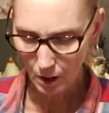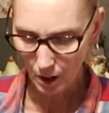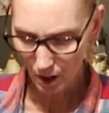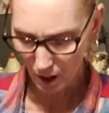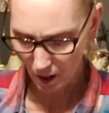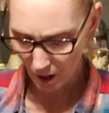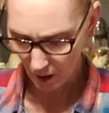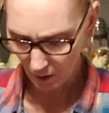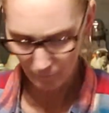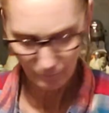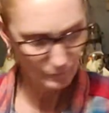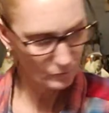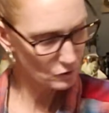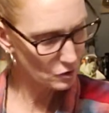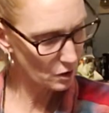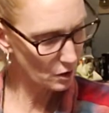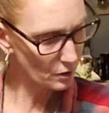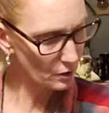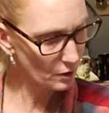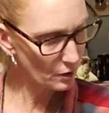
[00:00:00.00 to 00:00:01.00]
of
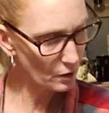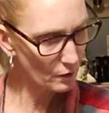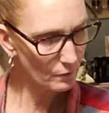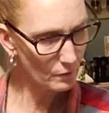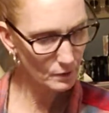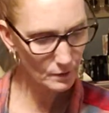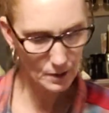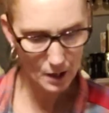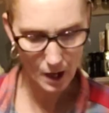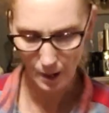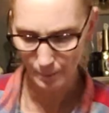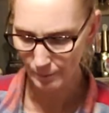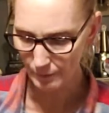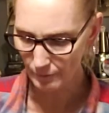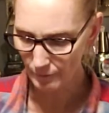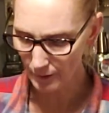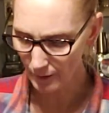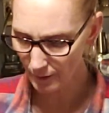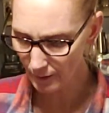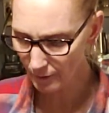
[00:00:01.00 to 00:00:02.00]
dirt over top
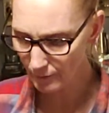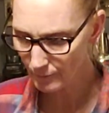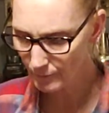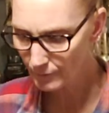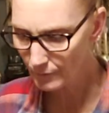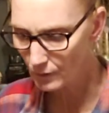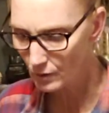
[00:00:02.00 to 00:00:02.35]
of there.